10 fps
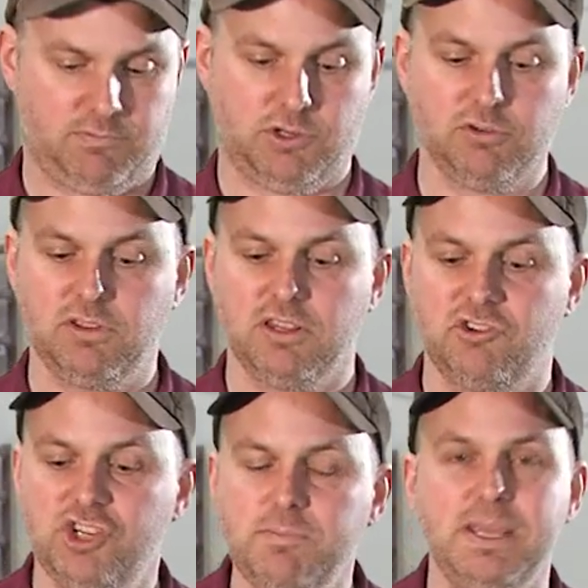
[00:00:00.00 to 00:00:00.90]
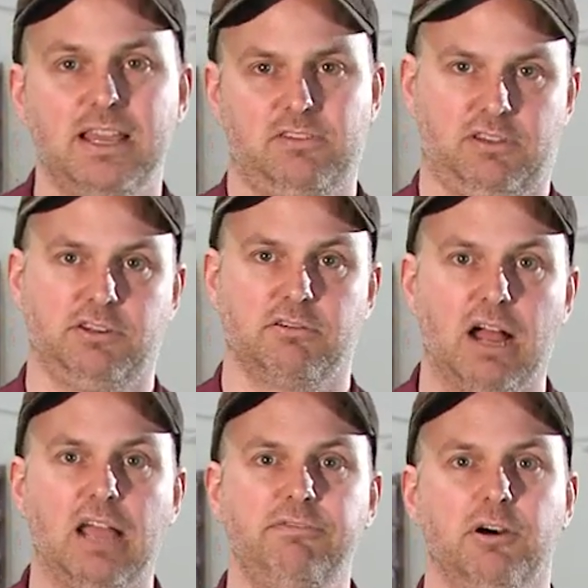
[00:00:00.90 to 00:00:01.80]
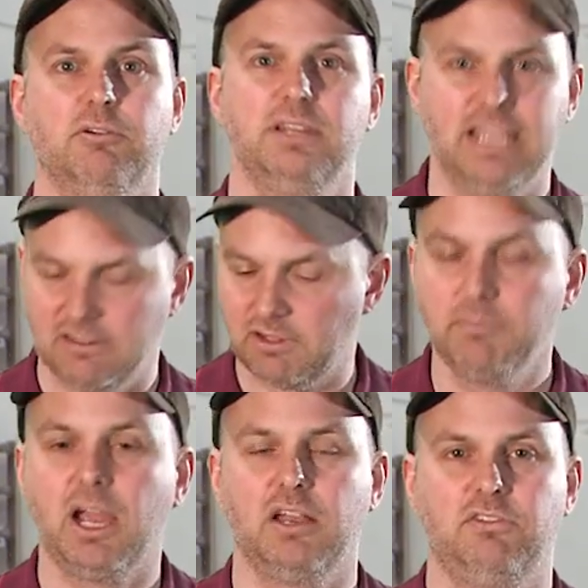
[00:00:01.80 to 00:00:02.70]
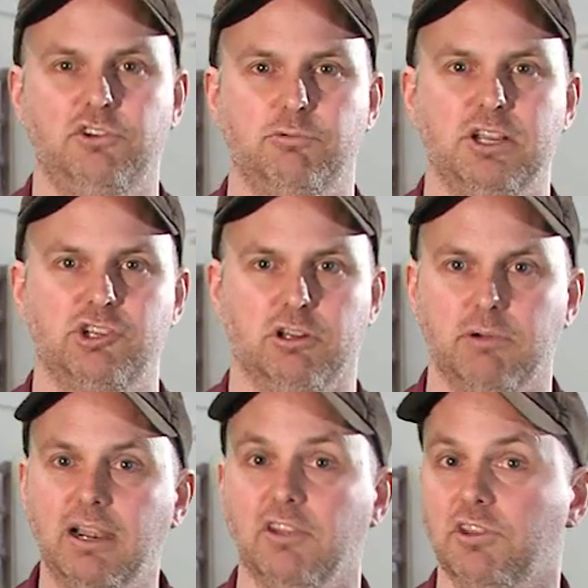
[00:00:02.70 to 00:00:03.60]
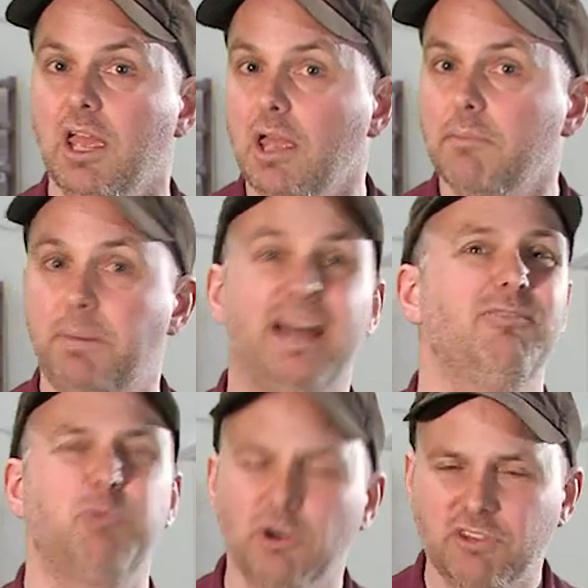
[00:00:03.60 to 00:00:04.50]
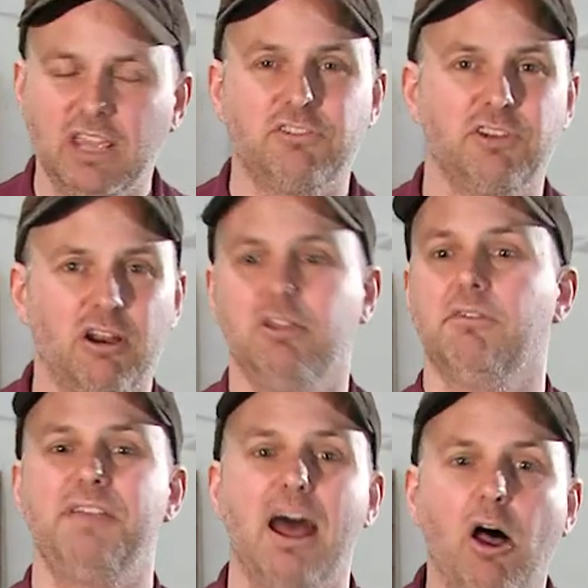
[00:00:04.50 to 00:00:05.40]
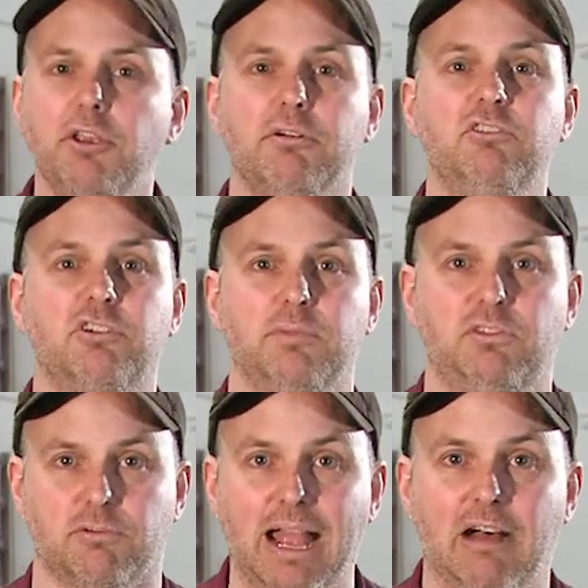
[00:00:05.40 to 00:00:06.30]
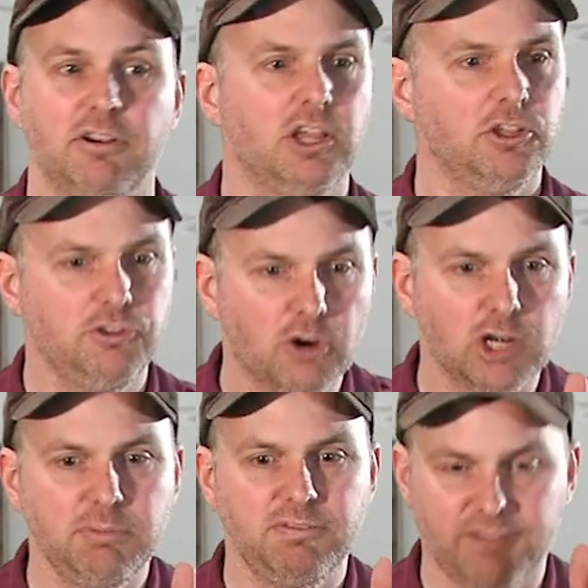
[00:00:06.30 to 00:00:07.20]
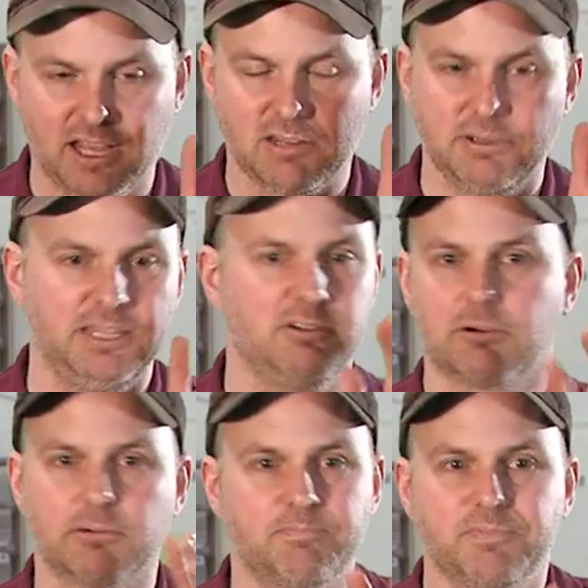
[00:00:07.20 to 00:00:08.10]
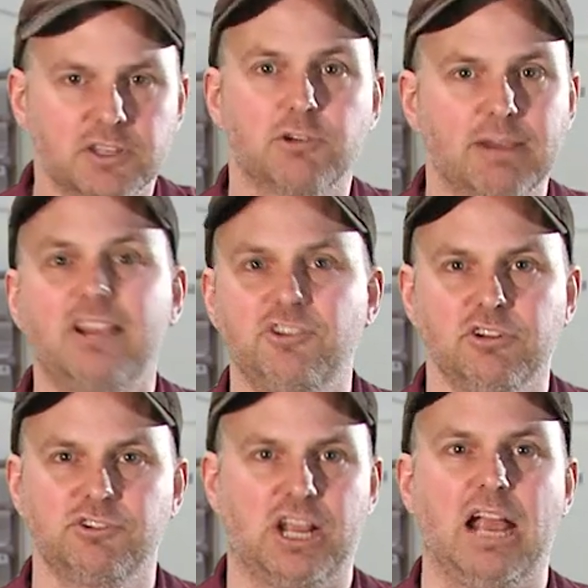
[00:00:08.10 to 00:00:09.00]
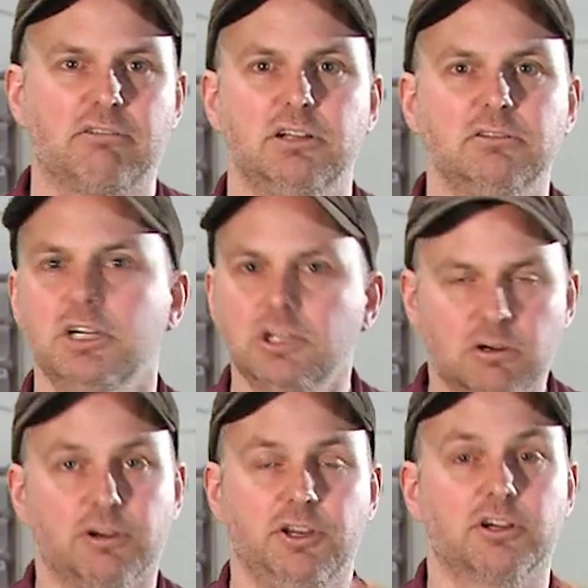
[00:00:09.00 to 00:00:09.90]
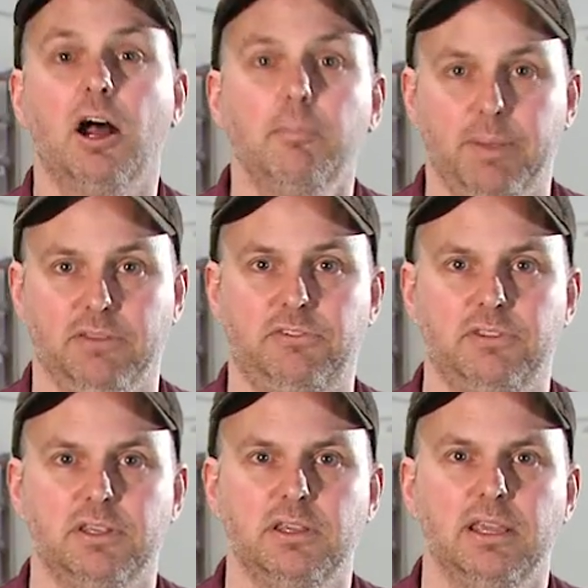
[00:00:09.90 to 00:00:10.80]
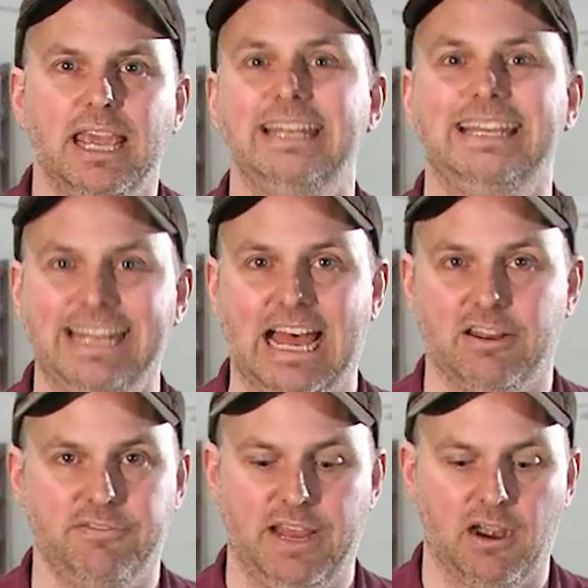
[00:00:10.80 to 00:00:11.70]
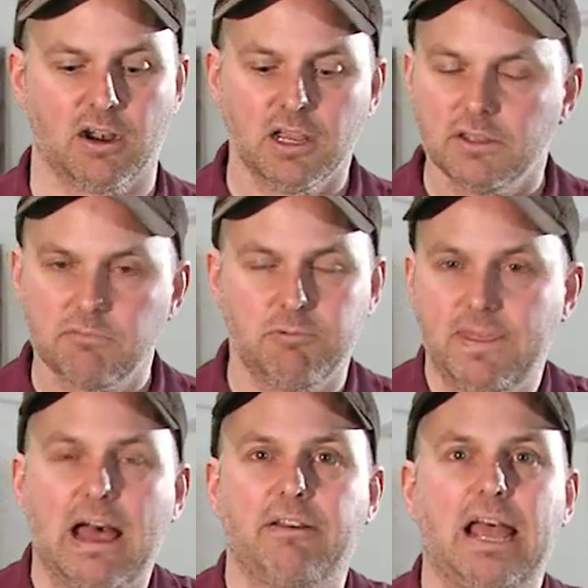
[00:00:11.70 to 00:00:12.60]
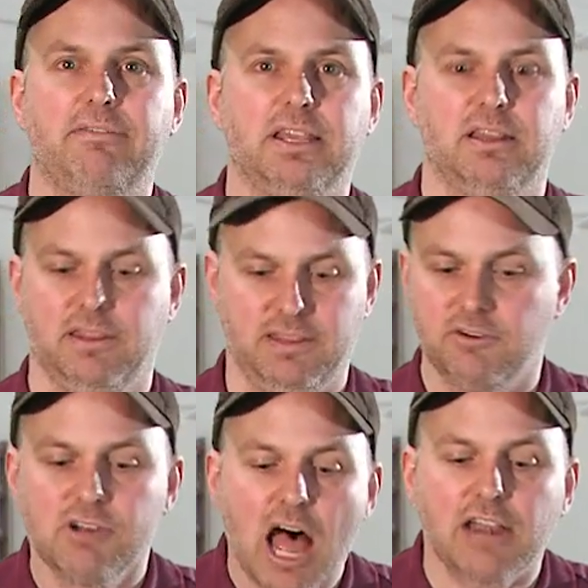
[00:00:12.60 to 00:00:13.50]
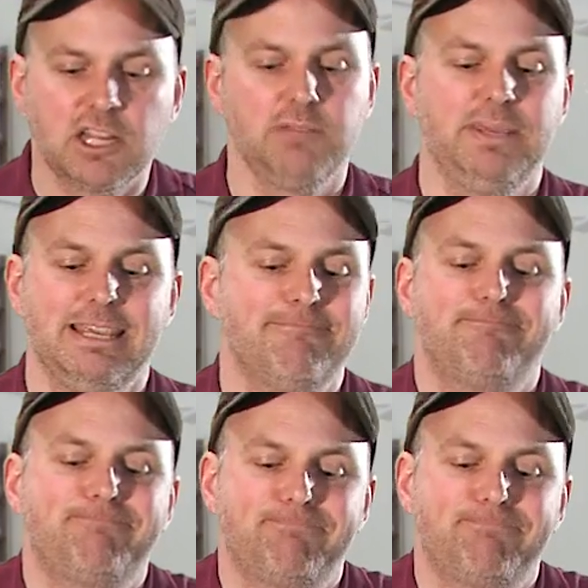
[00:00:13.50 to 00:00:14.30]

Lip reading: using the GPS on your iPhone to get some kind of situational awareness. But worst case scenario, if all your instruments are out, you're going to be following your directional gyro or your compass and to get out of there without having, you're not going to be